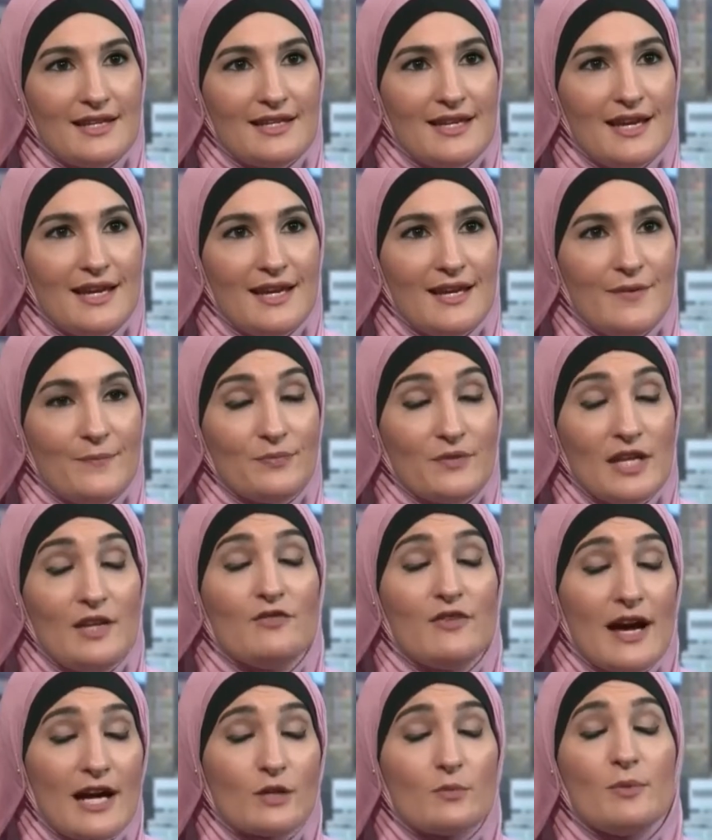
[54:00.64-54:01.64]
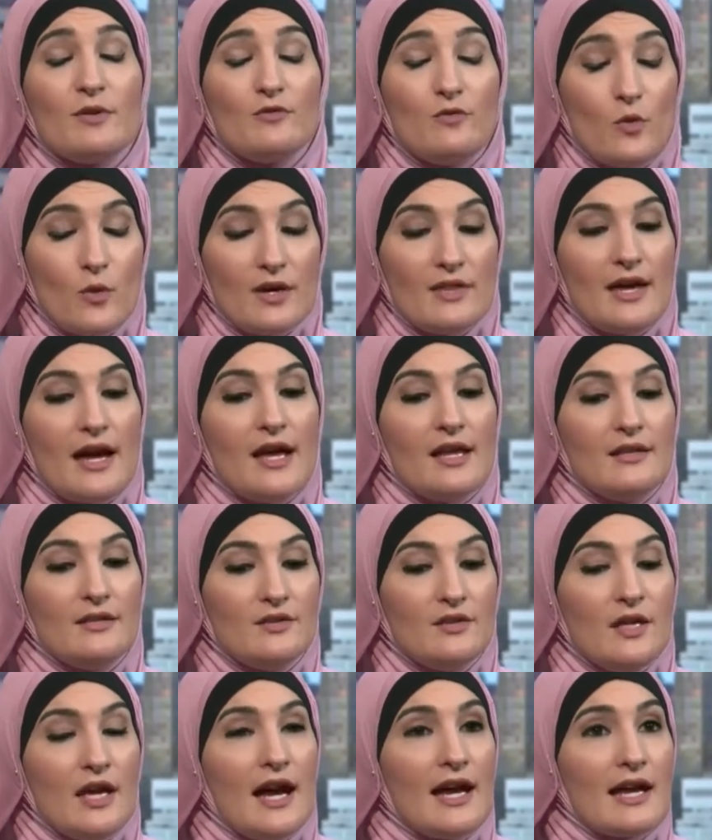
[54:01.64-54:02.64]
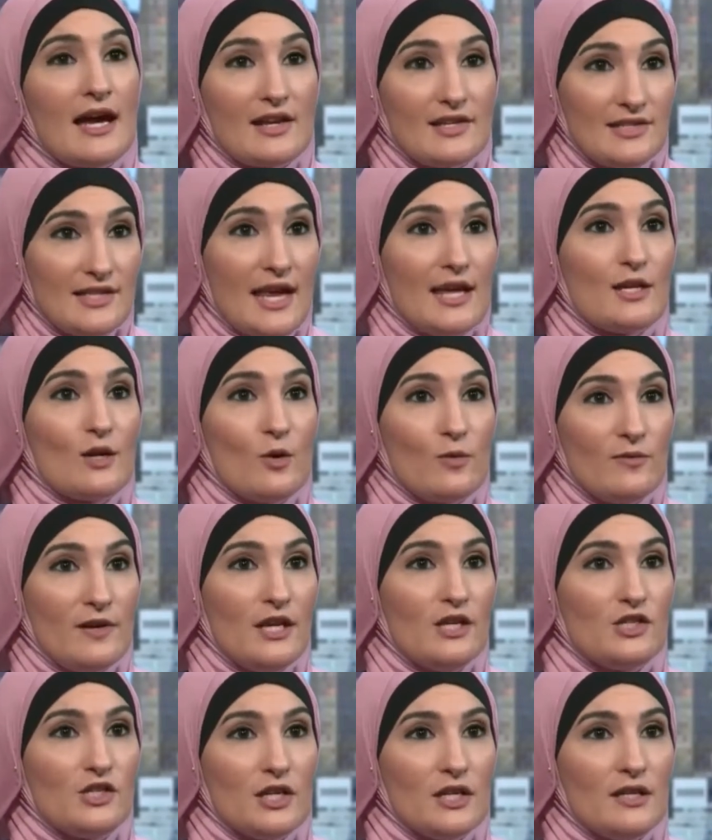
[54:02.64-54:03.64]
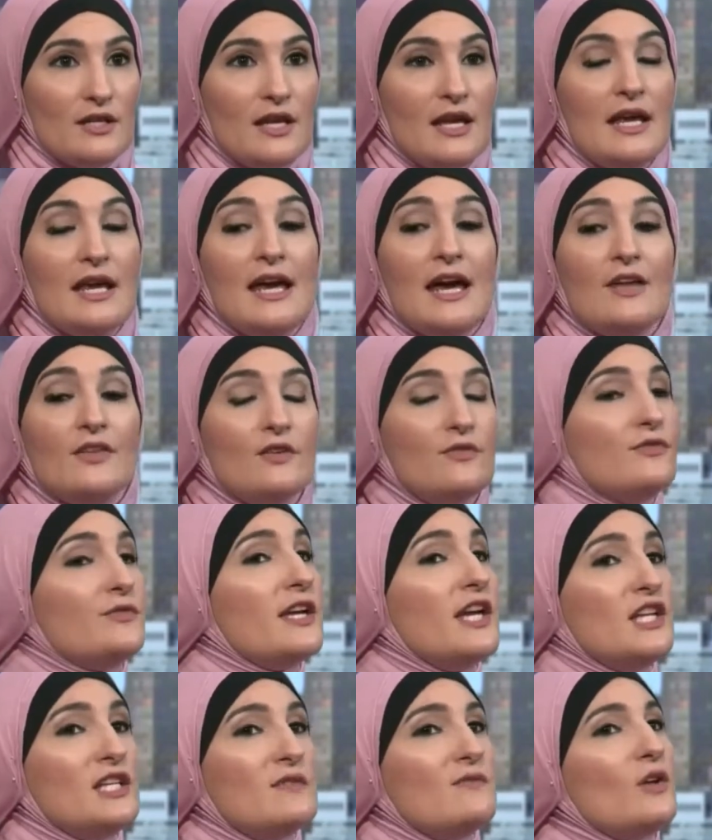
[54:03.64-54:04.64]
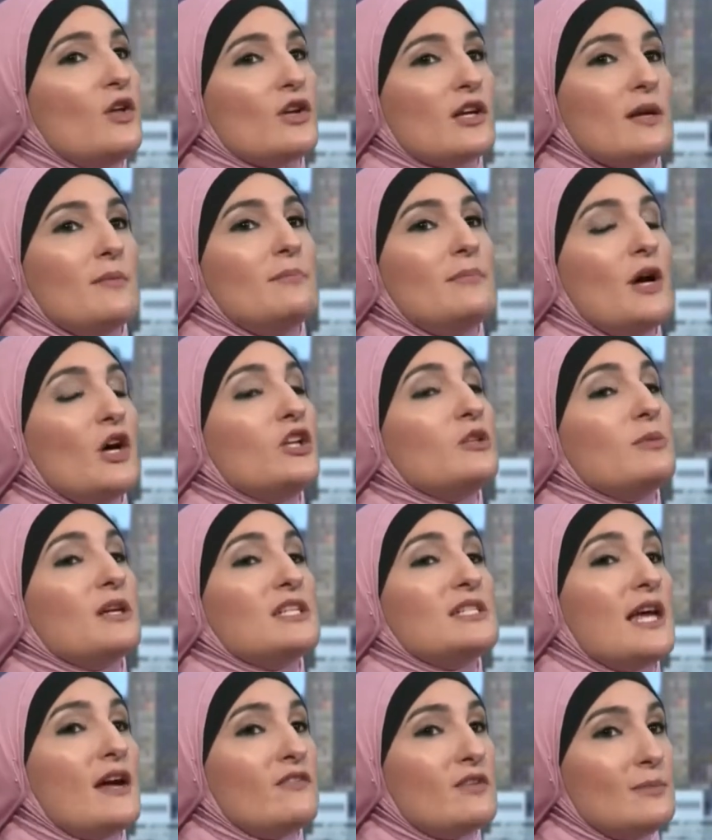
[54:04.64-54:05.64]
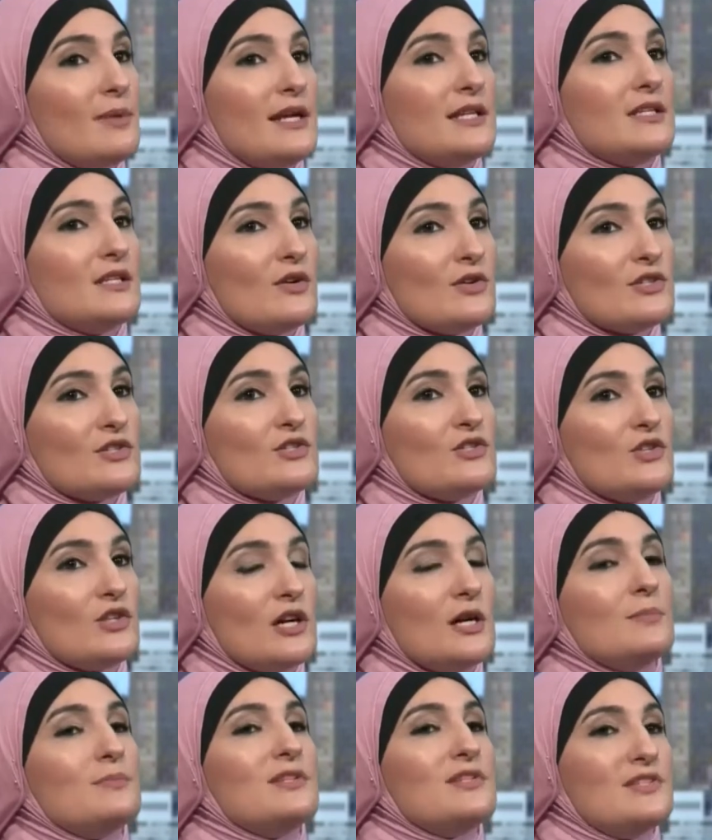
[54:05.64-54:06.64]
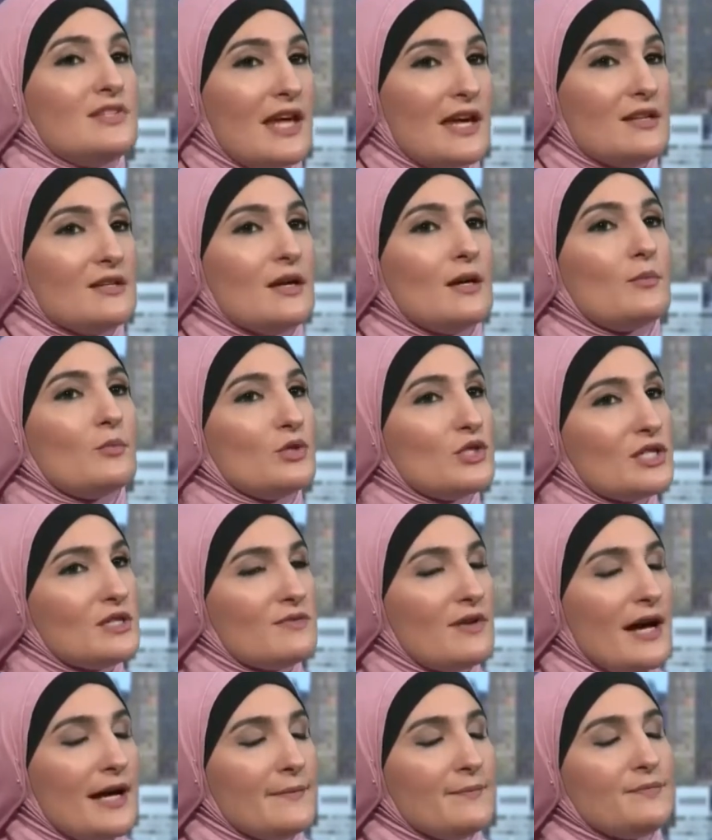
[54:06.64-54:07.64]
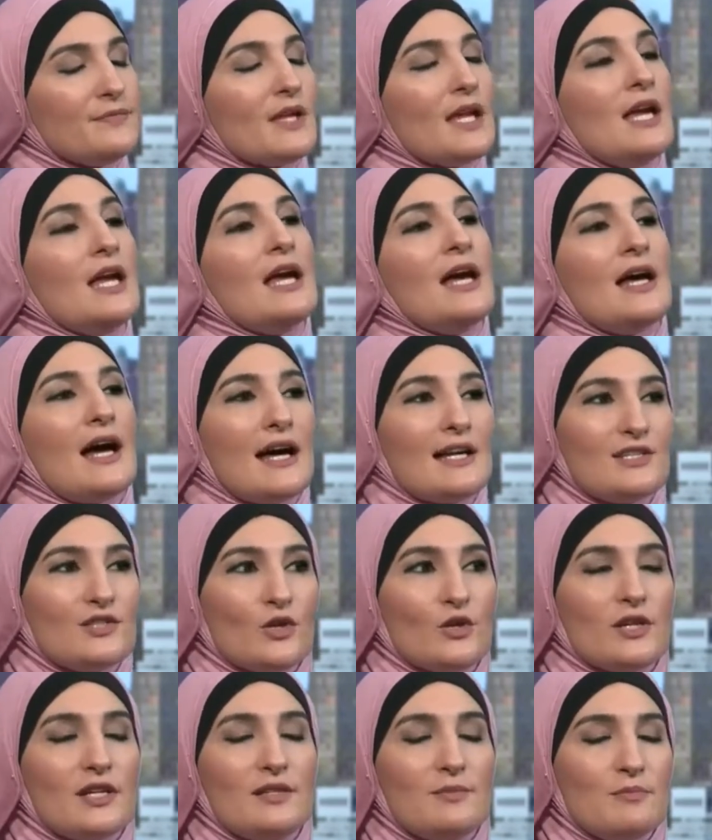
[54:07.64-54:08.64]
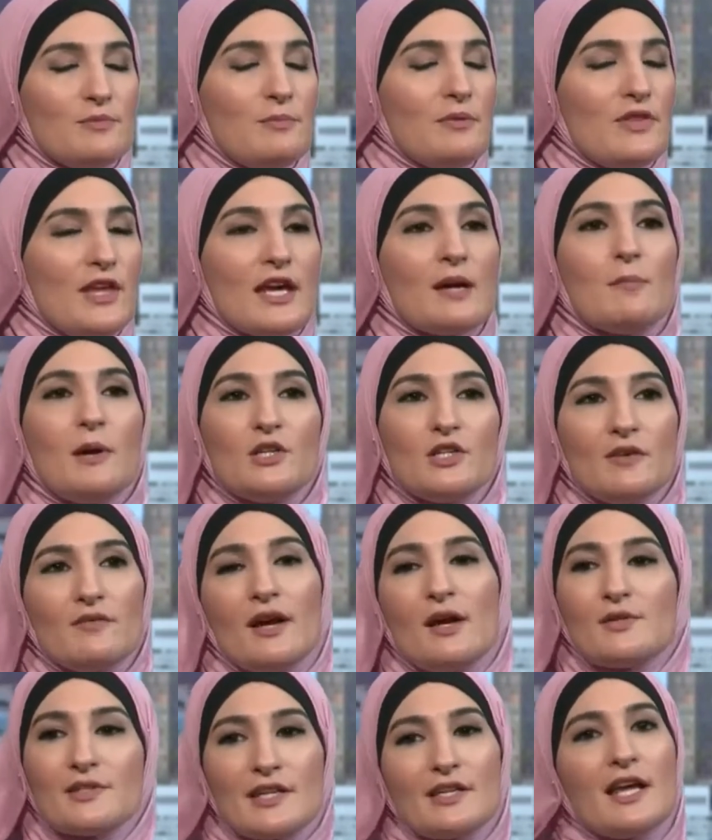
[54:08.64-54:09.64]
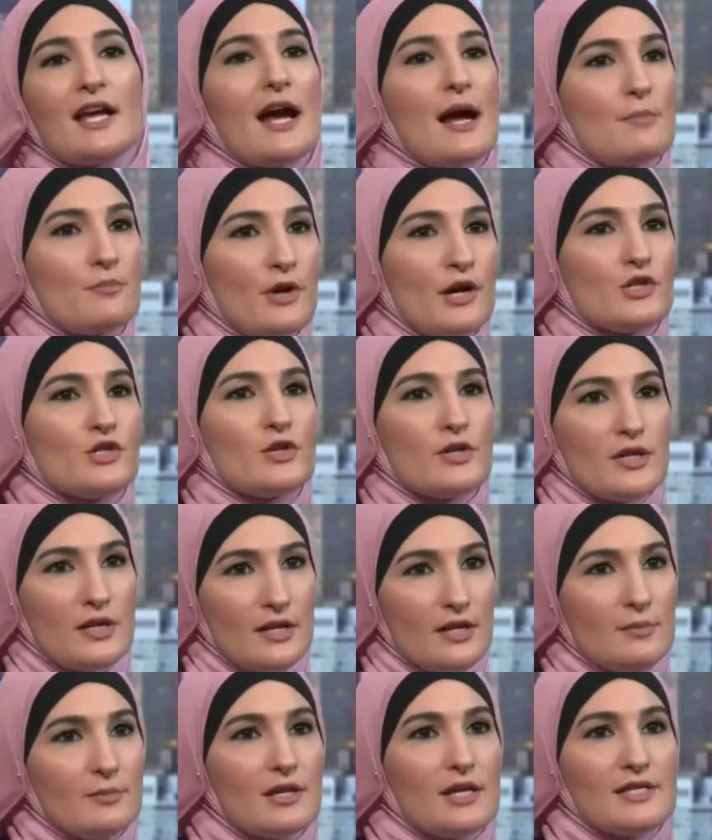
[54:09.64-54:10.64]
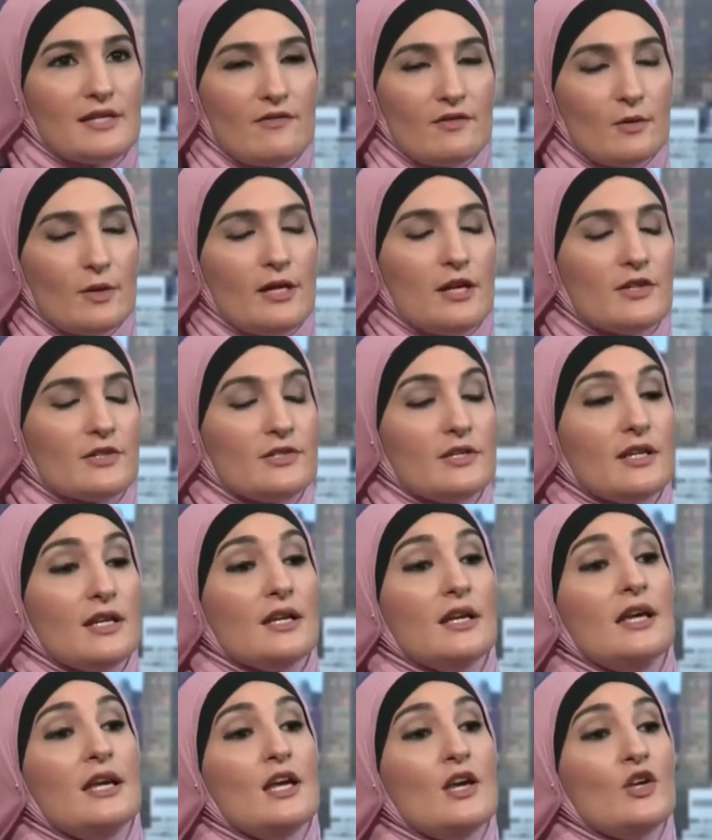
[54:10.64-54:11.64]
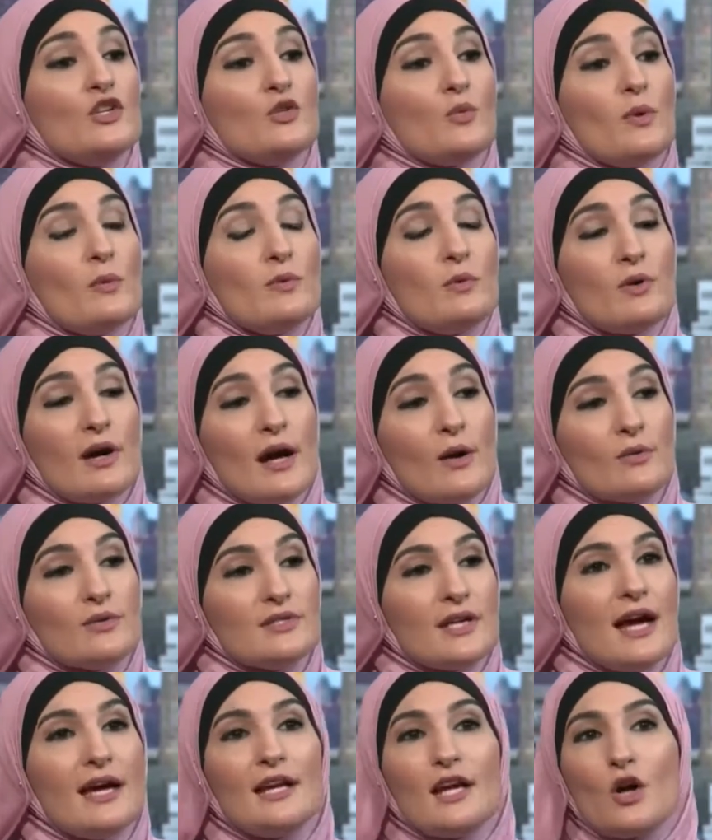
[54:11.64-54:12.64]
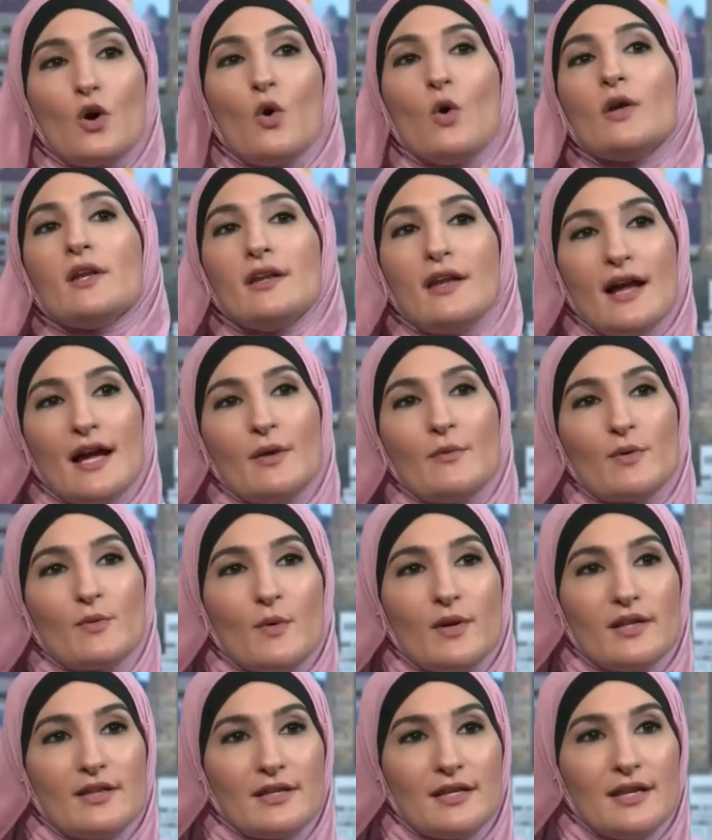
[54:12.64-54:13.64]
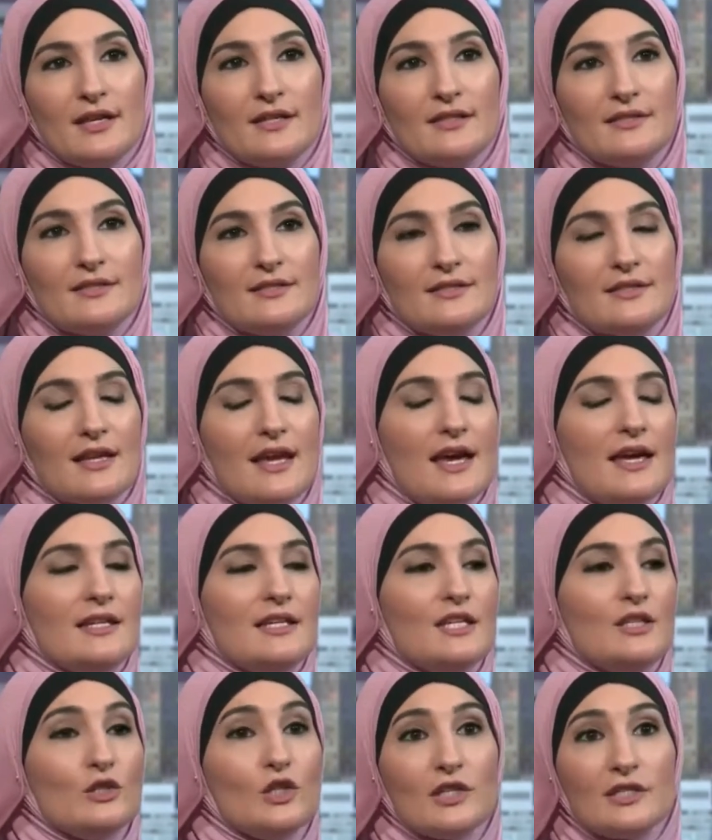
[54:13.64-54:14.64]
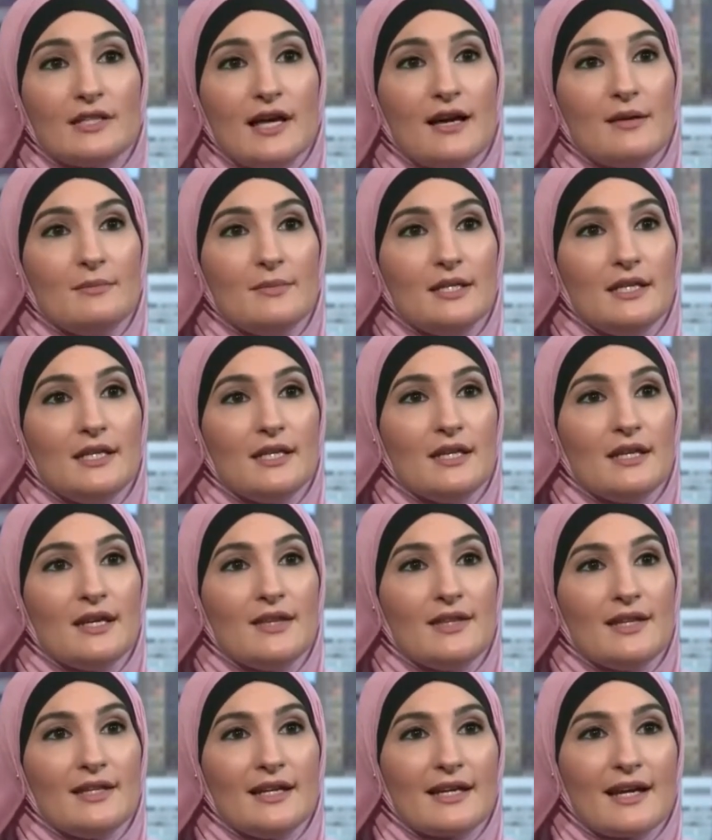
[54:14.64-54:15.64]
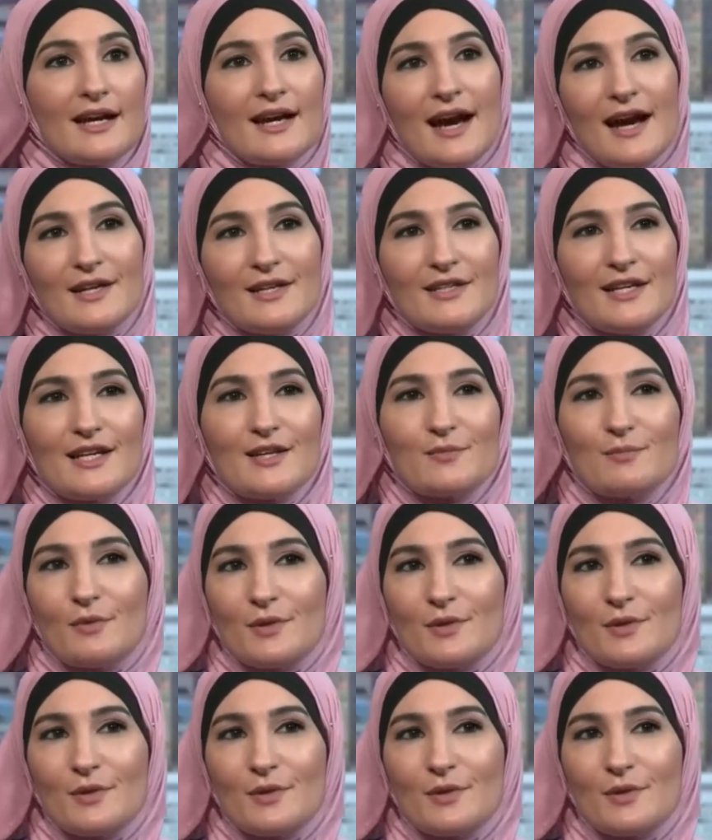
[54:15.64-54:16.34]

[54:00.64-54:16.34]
came. In fact, before that, I got a standing ovation. And the kids felt compelled because everybody else stood up to stand up, which is fine. I still didn't think much of it. I was like, they got pressured in it because everyone else did it. So when we were outside, I caught an eye with one of the kids. And he looked at me, and then like I kind of like